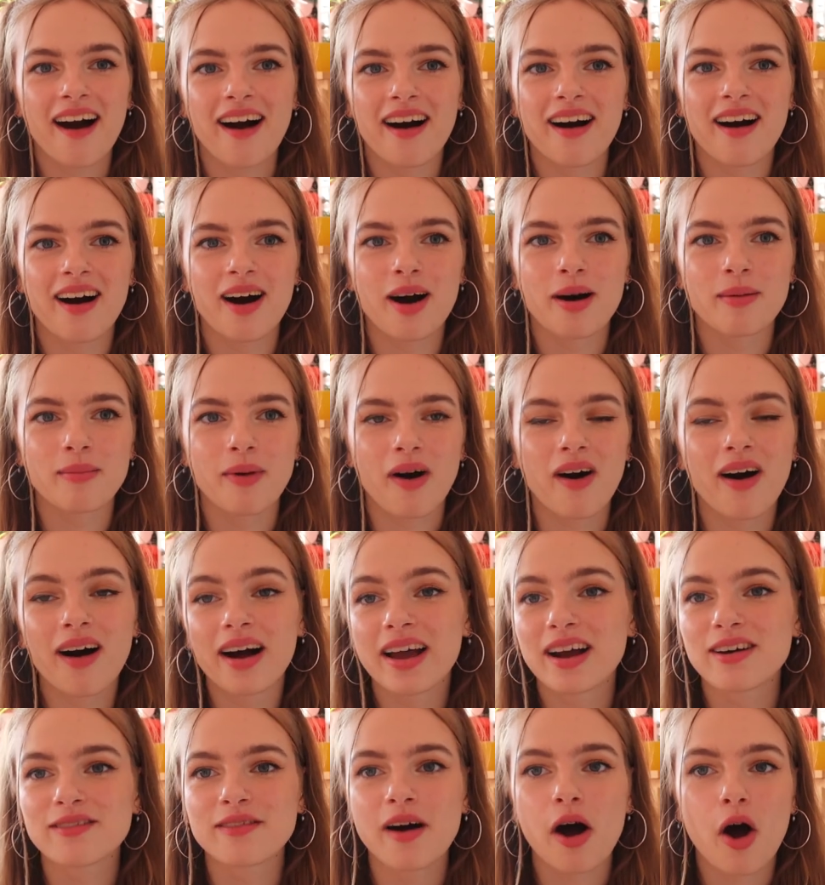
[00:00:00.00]

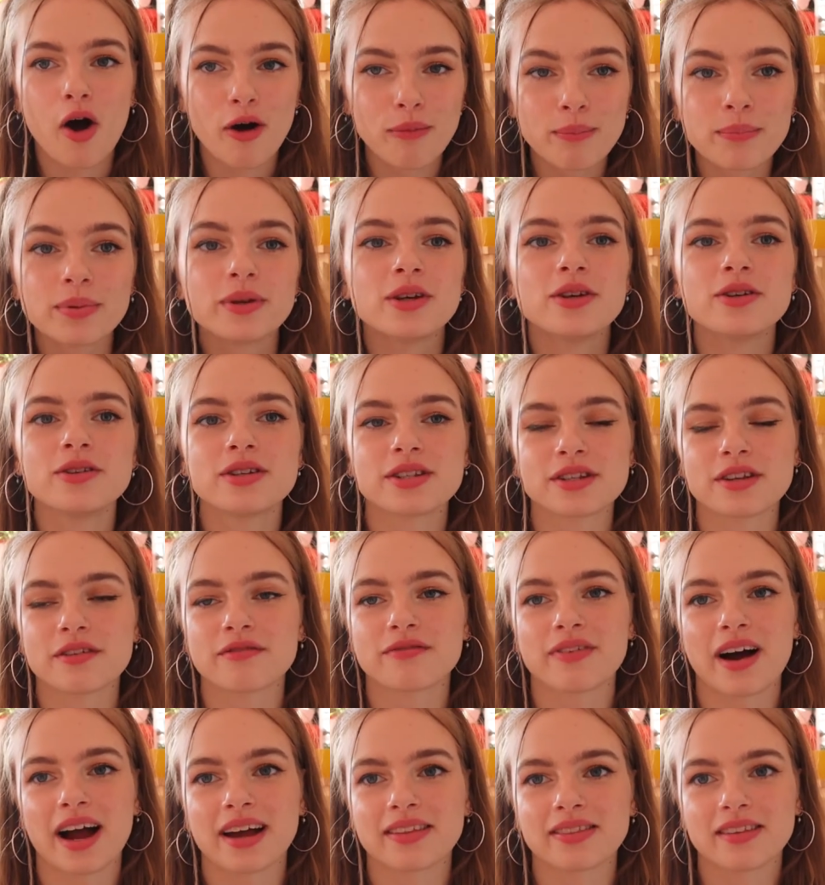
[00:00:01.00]
I have abused
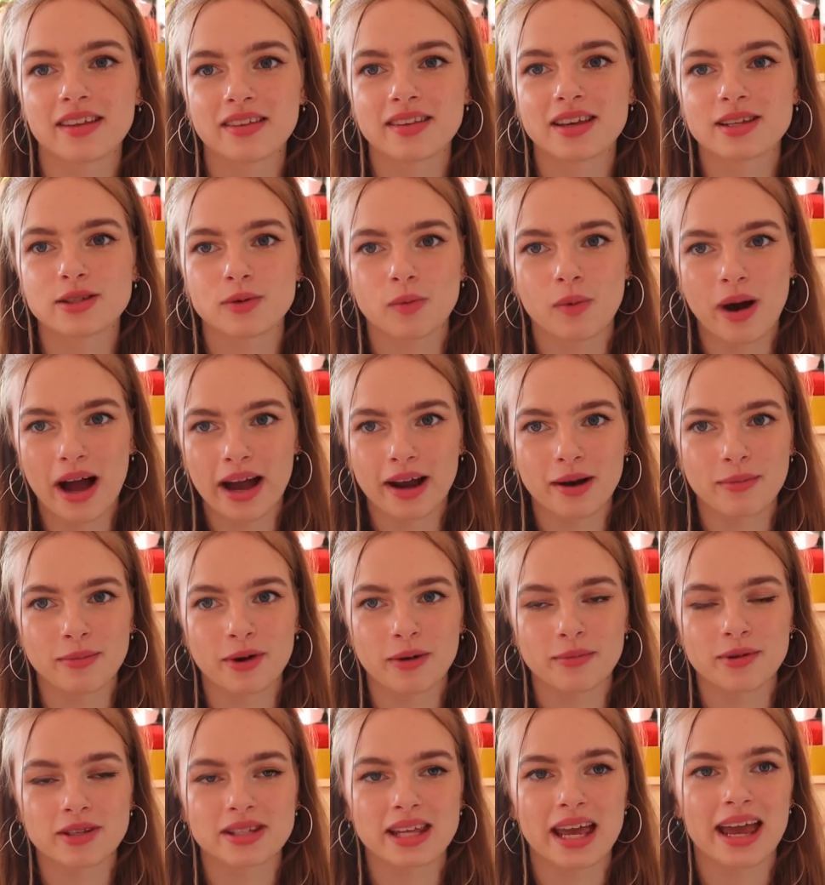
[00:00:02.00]
the fact that there's a
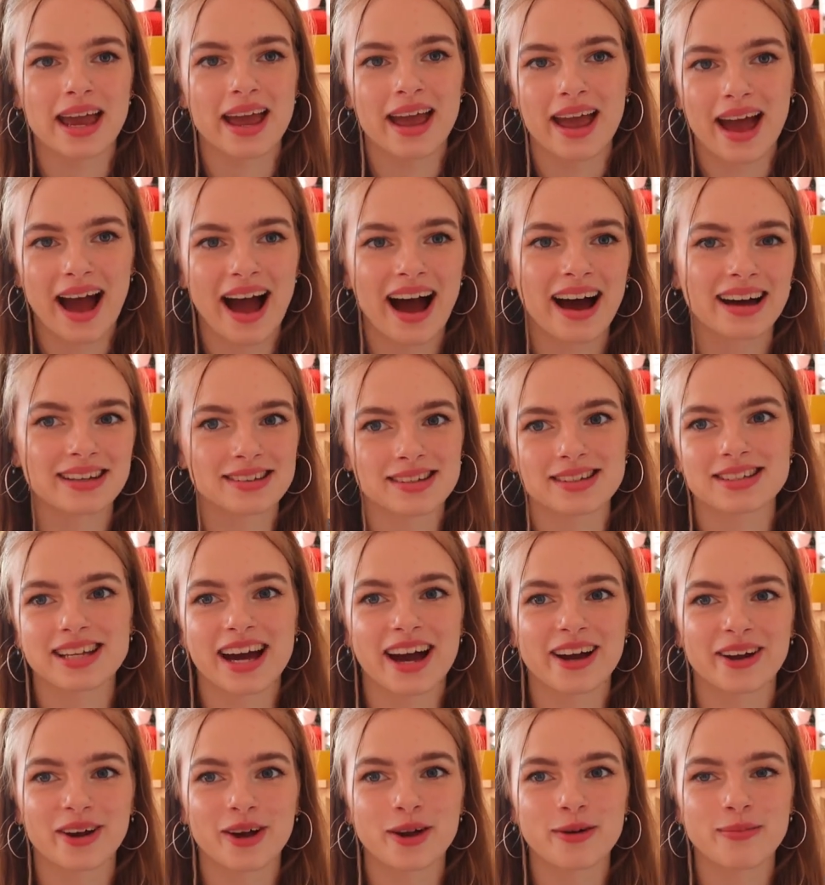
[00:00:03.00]
Wagamama's here and a
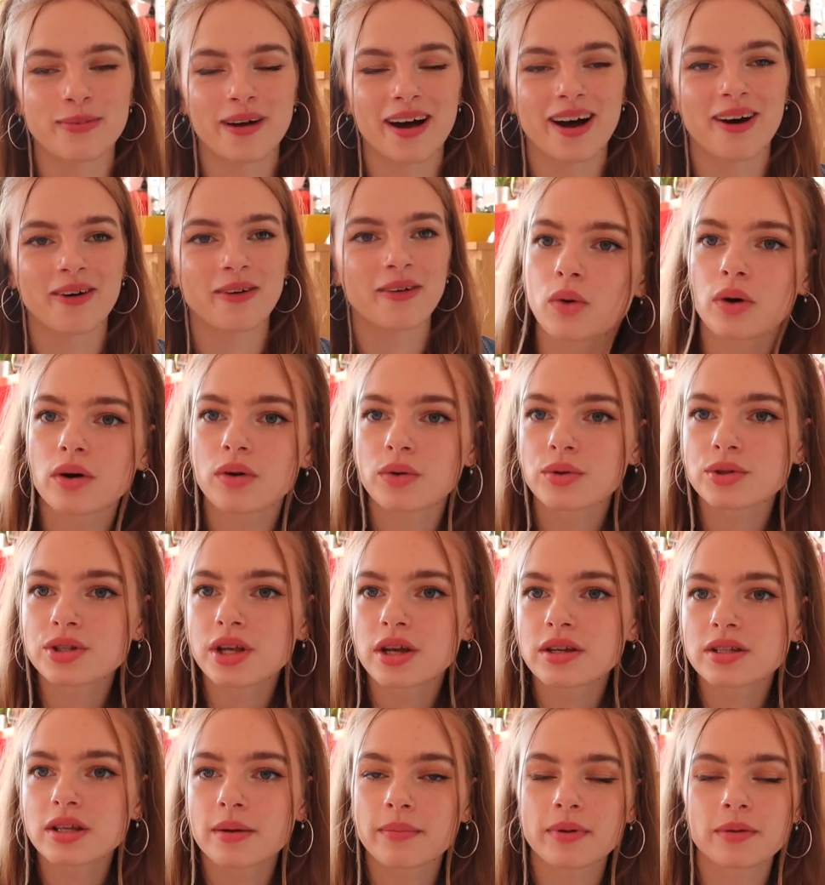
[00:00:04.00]
Taco Bell.
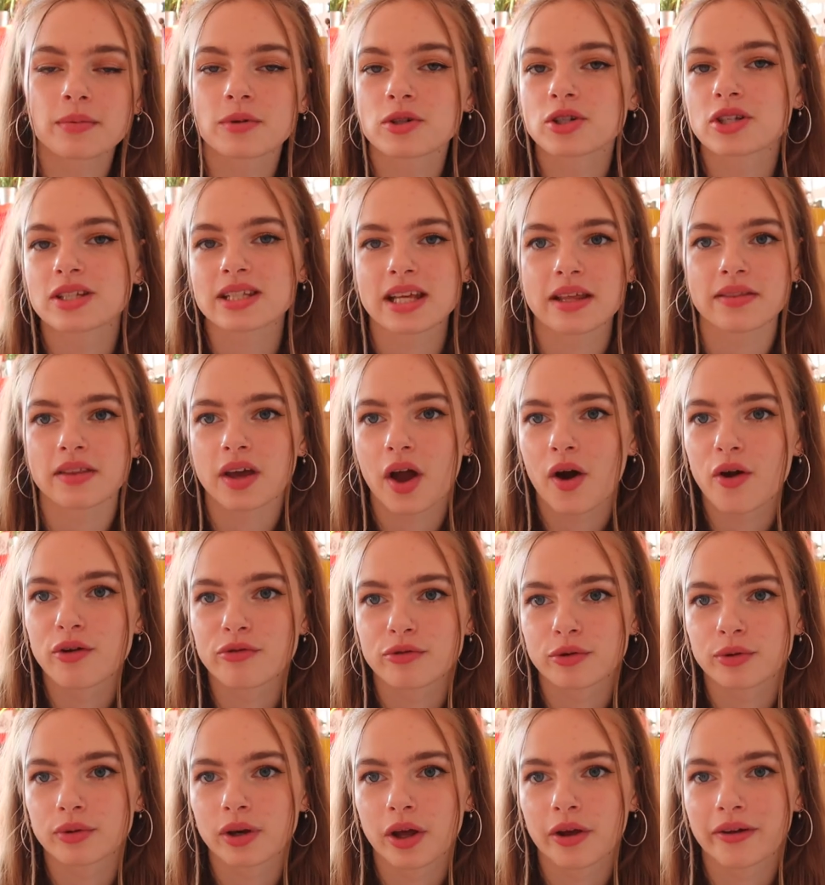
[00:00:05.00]
Also, some people just said the
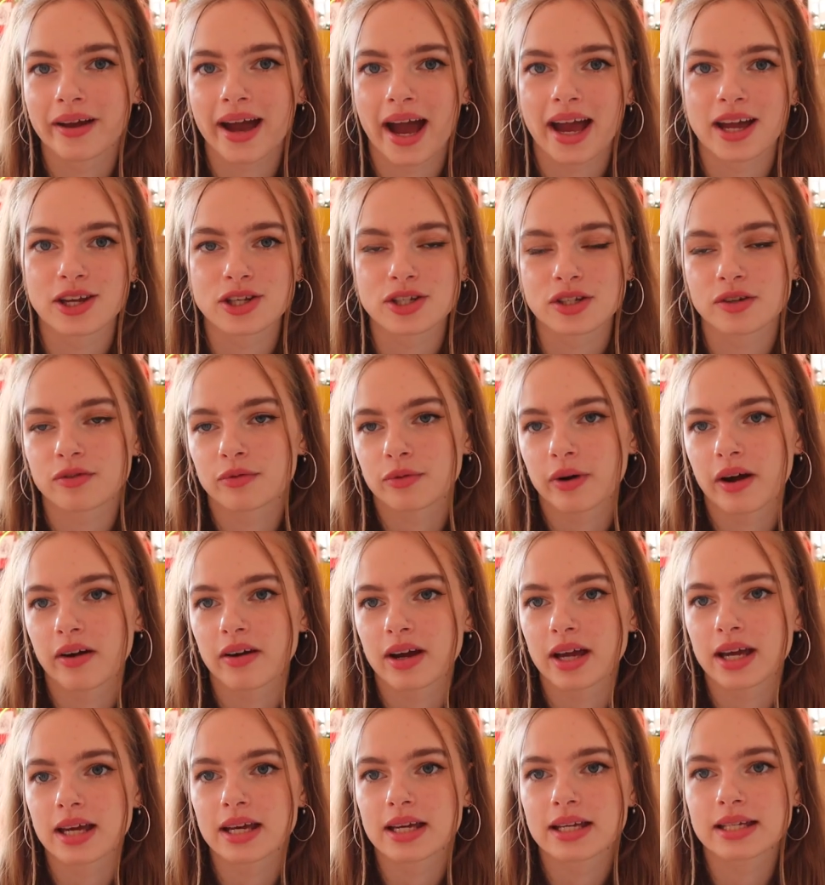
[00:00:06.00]
overall location of
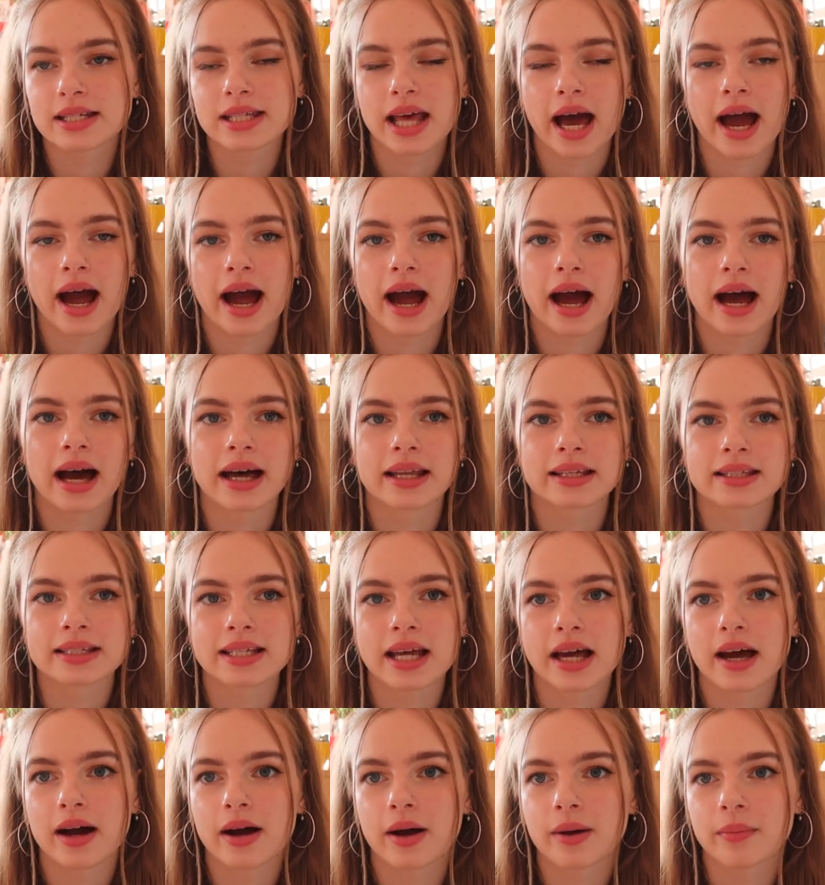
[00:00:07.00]
where it is
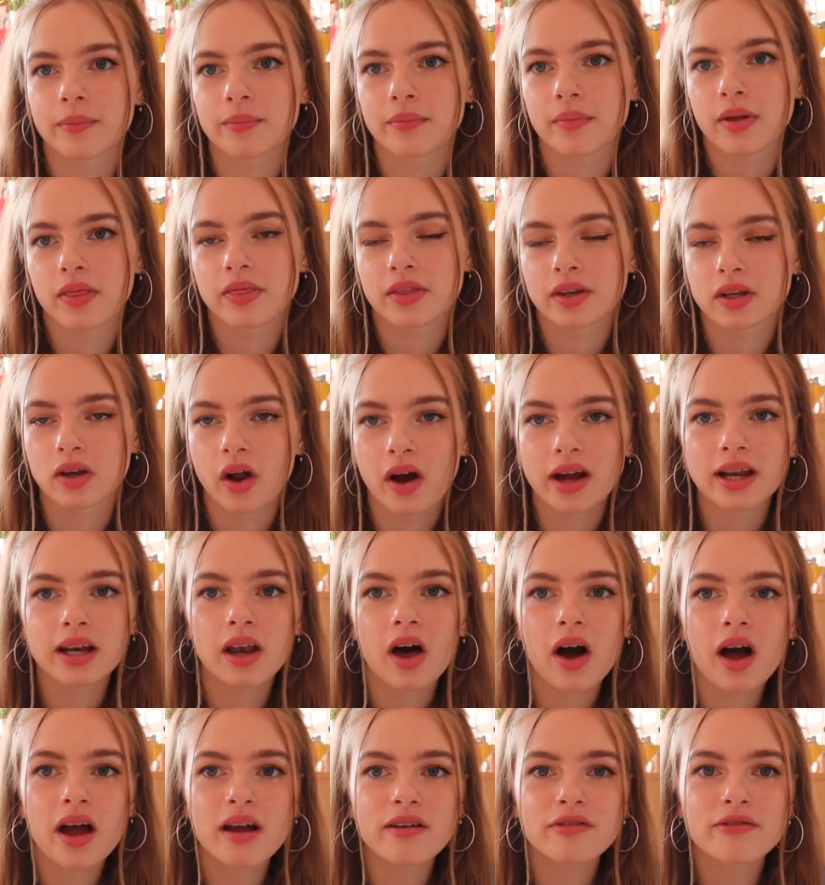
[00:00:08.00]
and the
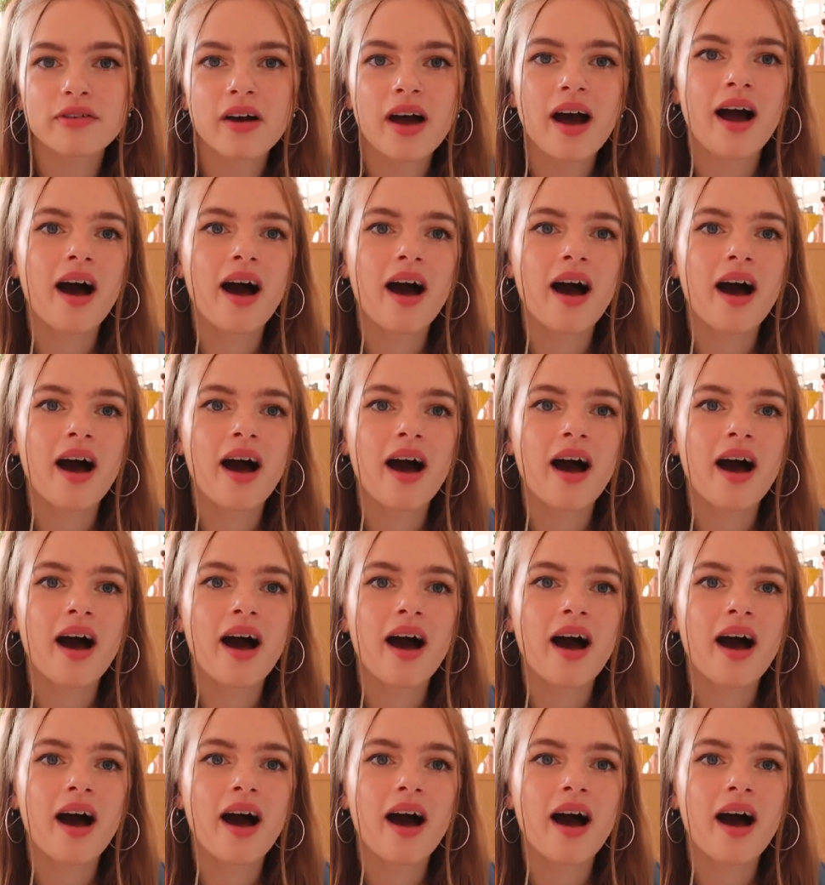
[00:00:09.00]
nightlife.